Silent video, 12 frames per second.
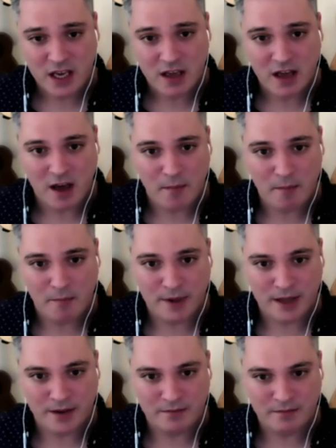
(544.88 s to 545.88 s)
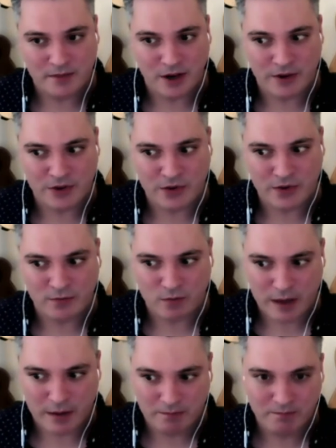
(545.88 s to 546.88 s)
but, I sort of
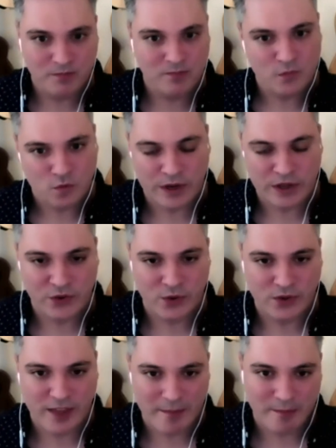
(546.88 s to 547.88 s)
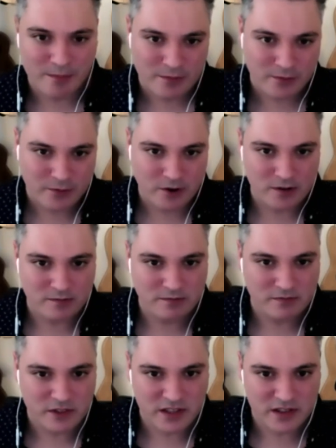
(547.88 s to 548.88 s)
retooled them for
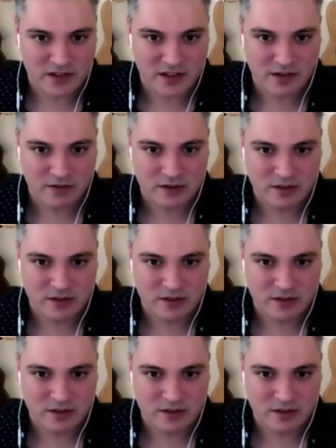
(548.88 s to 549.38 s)
season two.